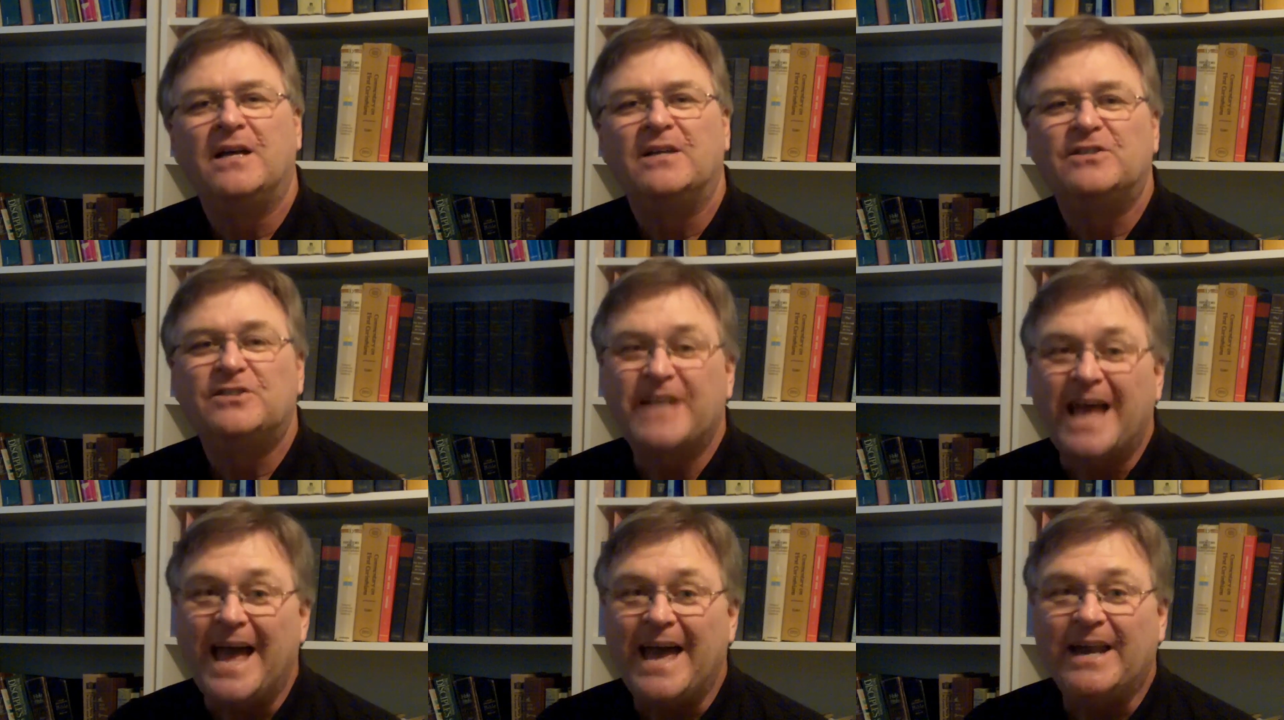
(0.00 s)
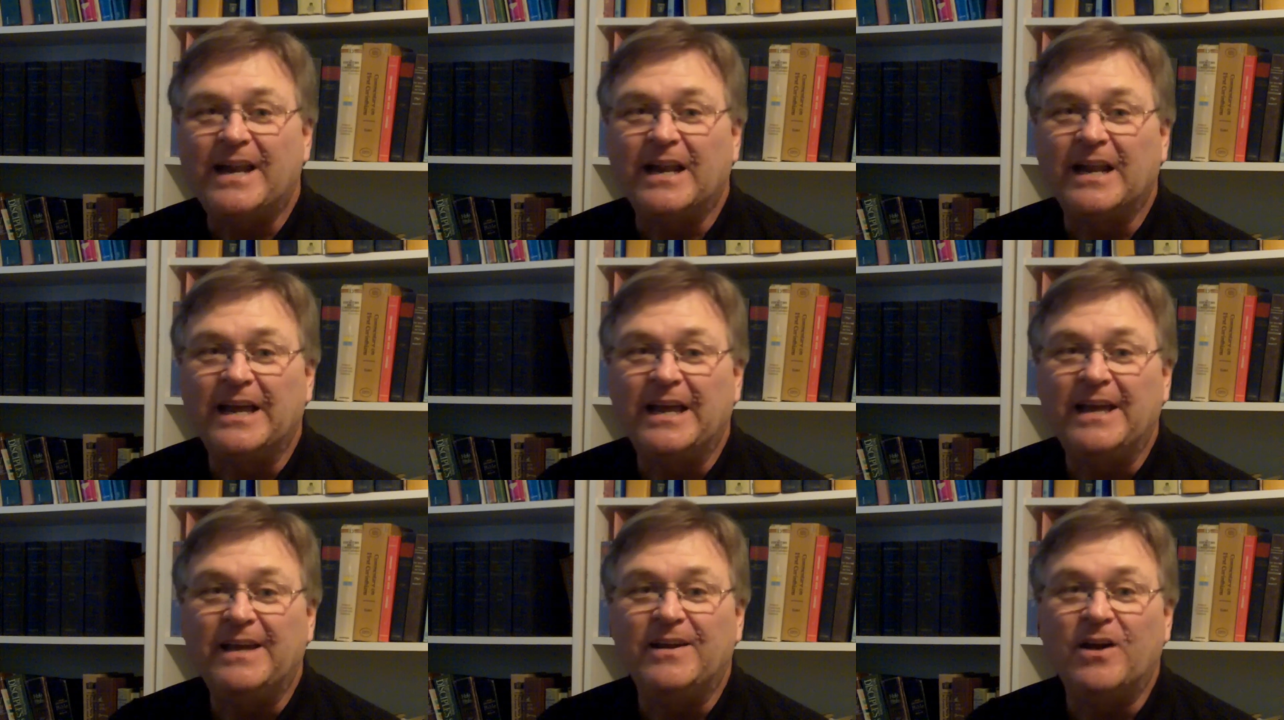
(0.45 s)

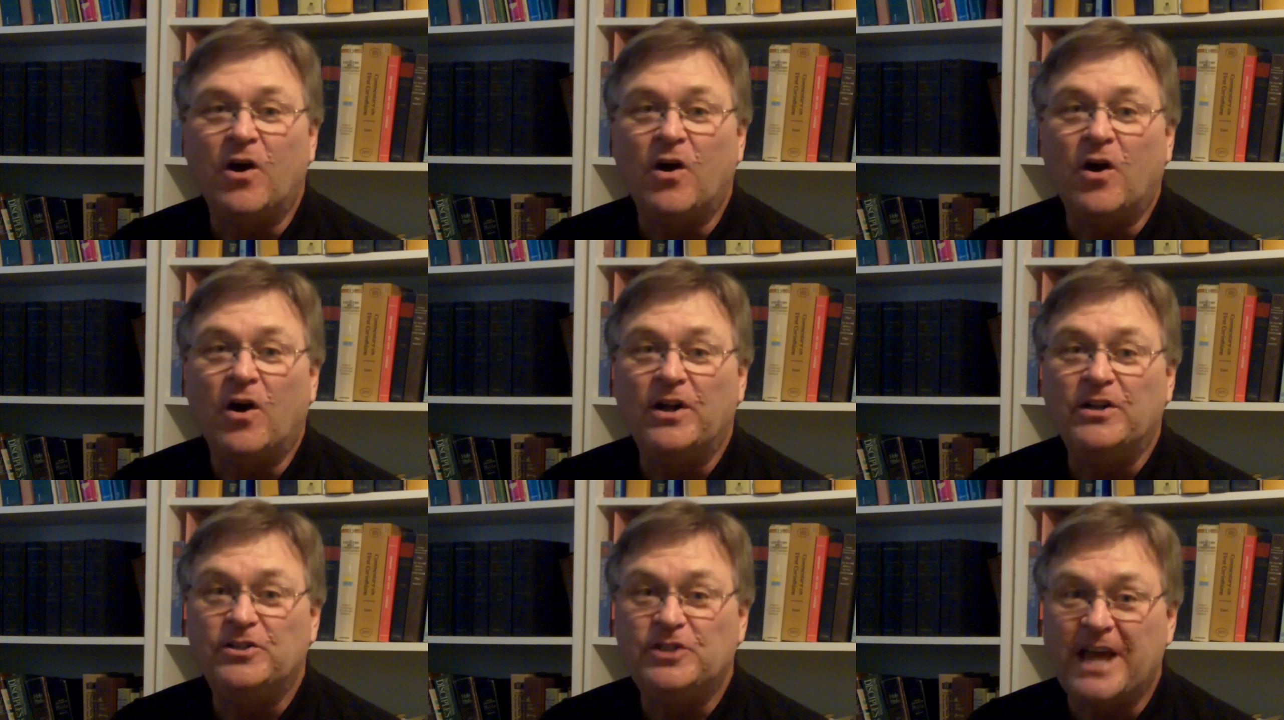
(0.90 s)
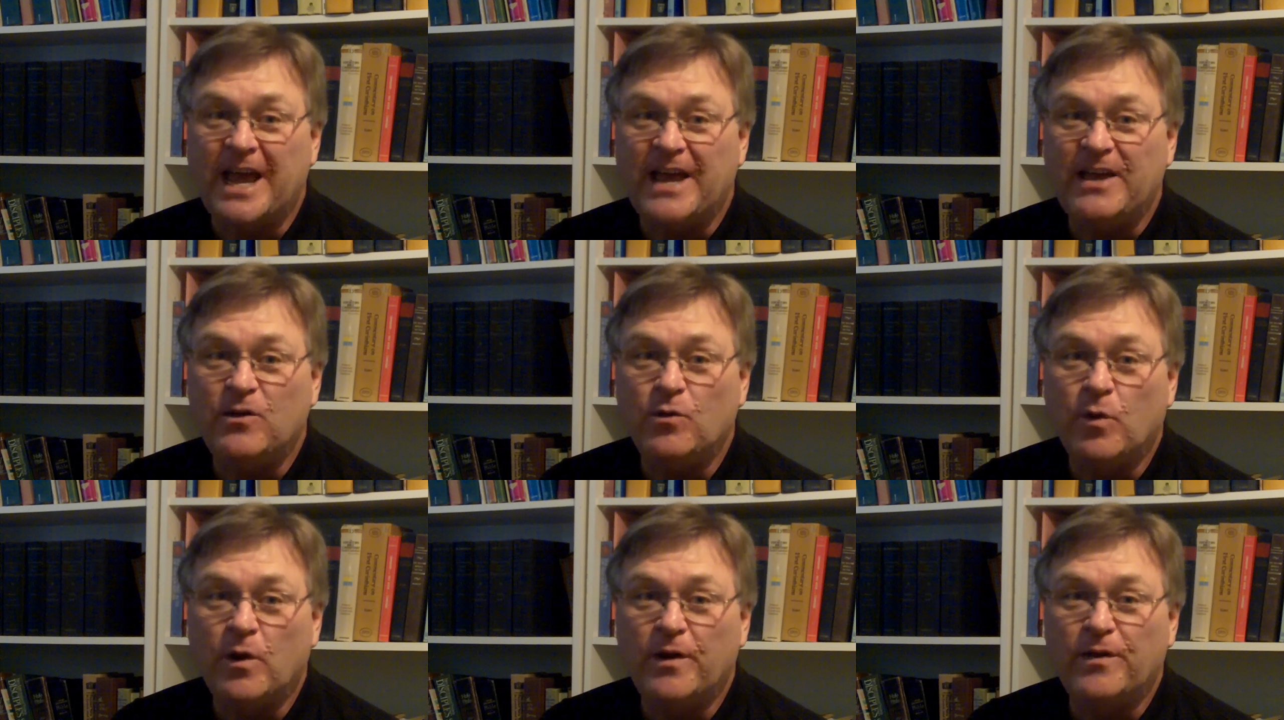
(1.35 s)
Sadly, on
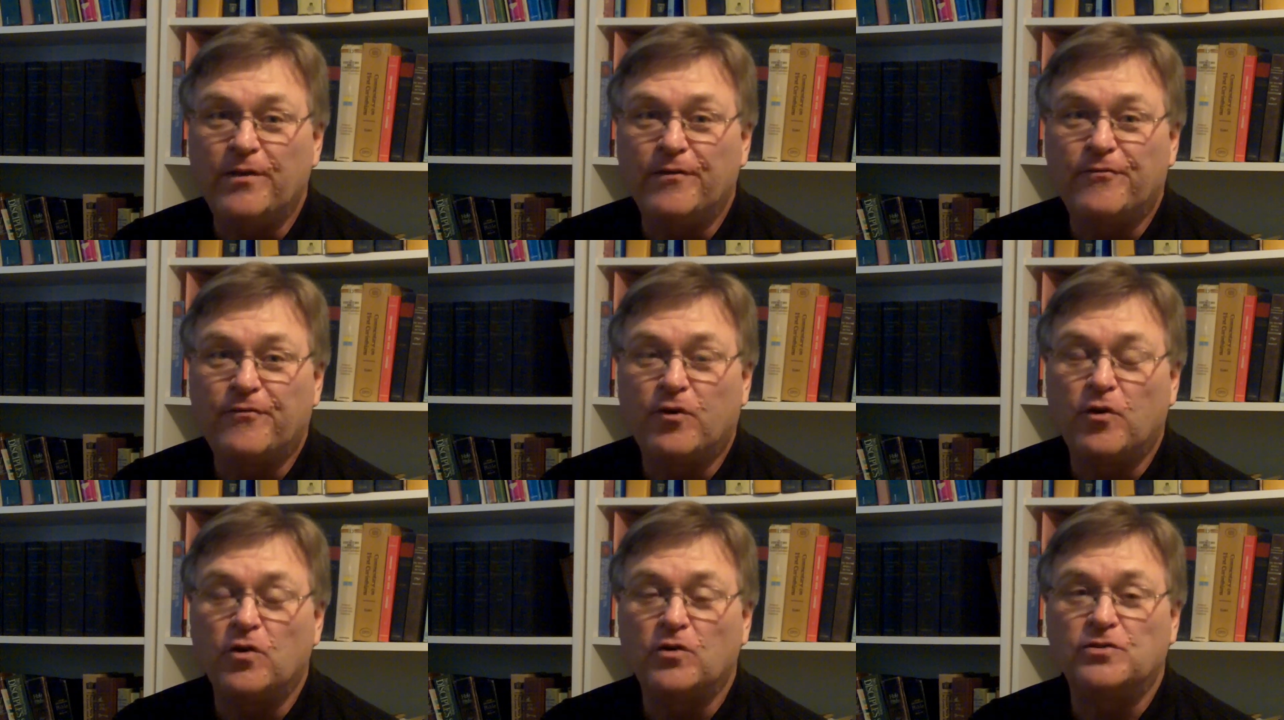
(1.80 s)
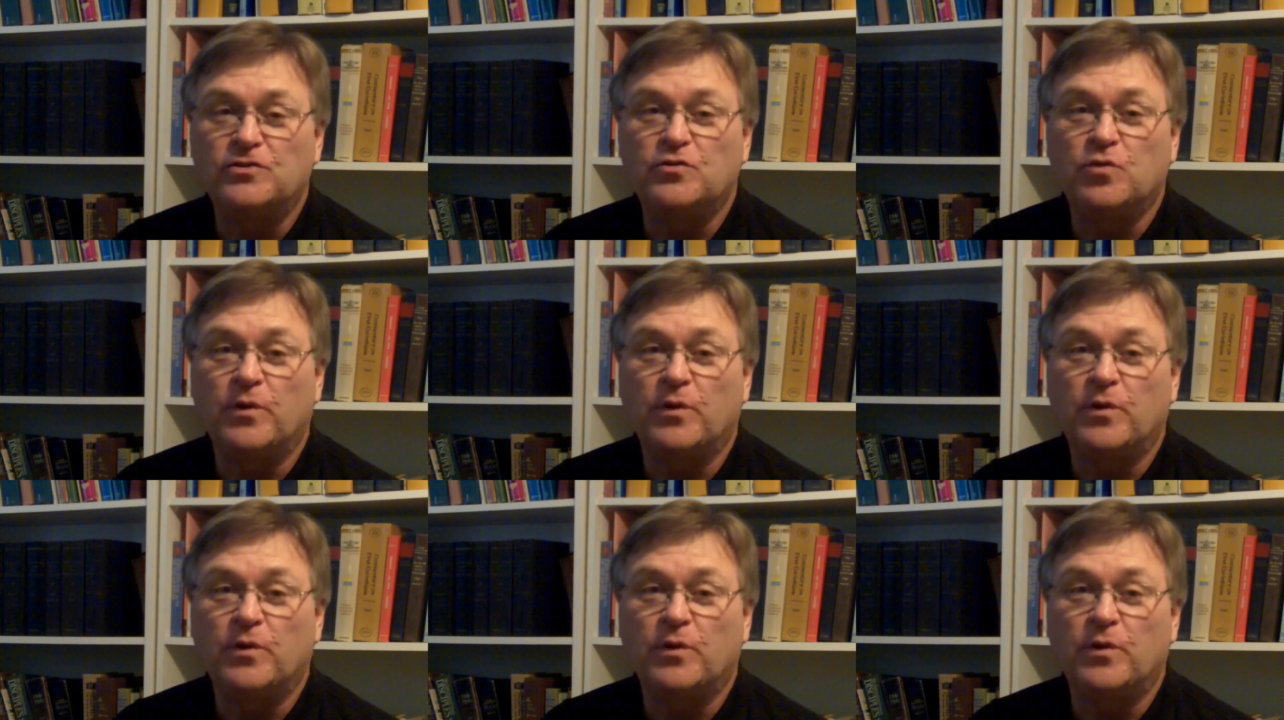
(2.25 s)
January the 1st,